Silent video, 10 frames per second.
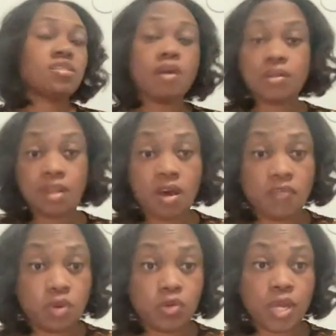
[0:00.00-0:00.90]
started
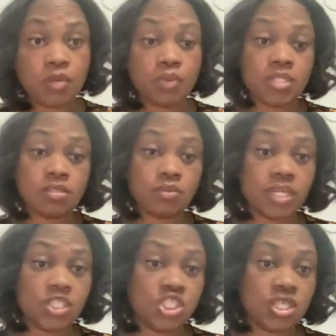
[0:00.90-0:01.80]
off with credit
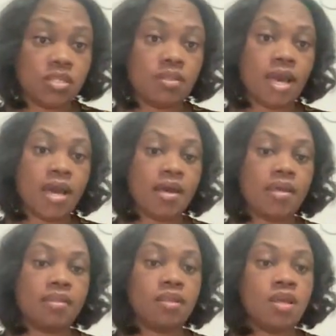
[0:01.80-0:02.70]
restoration.
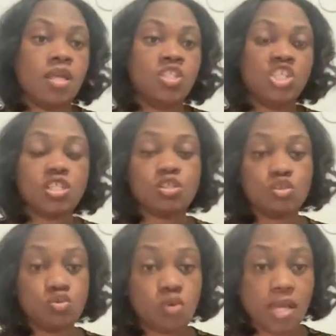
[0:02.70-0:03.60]
I just
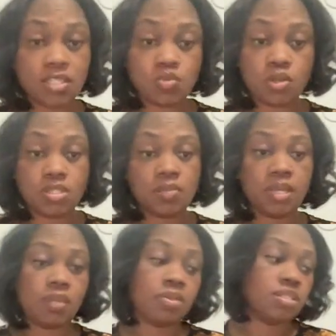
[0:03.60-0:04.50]
knew I just wanted to
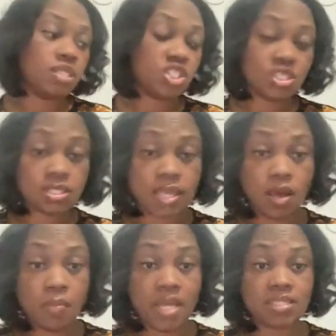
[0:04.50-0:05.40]
be in a position to
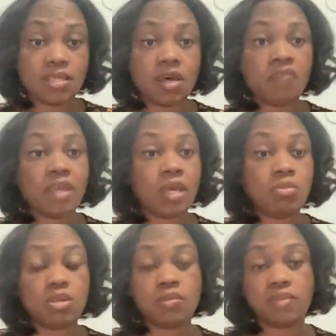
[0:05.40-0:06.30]
help myself and help
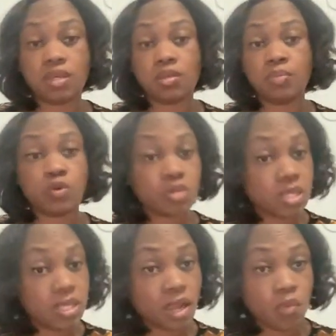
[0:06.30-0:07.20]
the
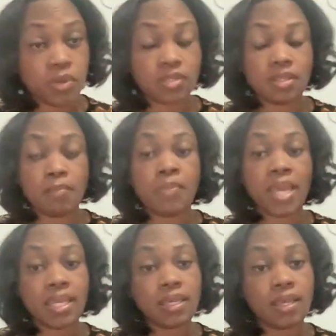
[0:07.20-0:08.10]
community. I worked in
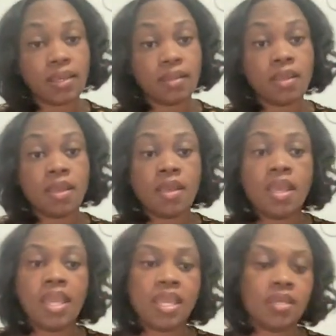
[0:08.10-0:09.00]
banking,
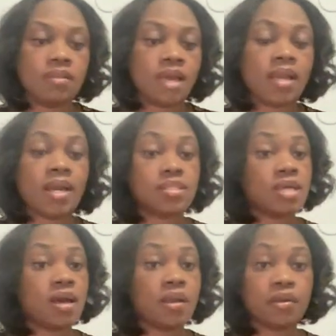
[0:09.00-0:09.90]
and I got
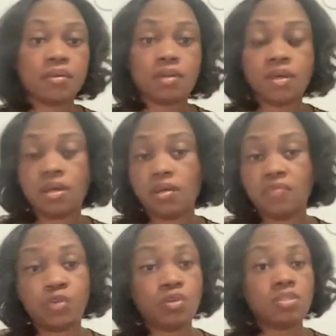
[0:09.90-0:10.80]
tired of
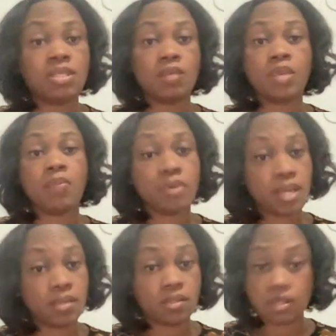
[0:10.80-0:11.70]
seeing people
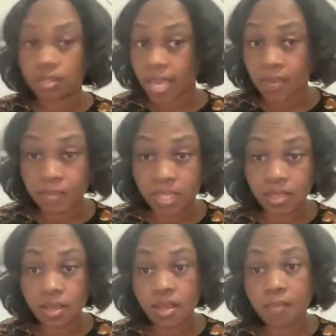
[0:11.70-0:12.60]
that look like
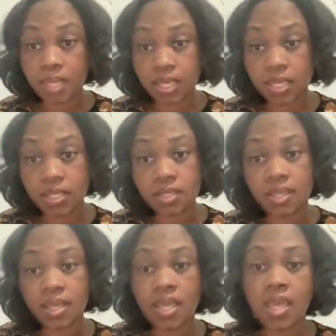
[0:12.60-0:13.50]
me come in
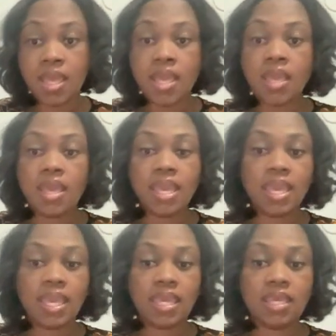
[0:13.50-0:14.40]

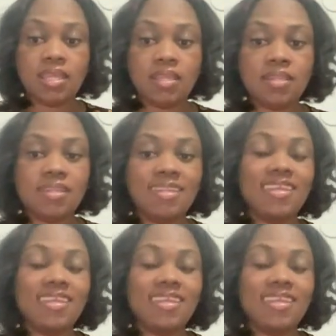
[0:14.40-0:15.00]
and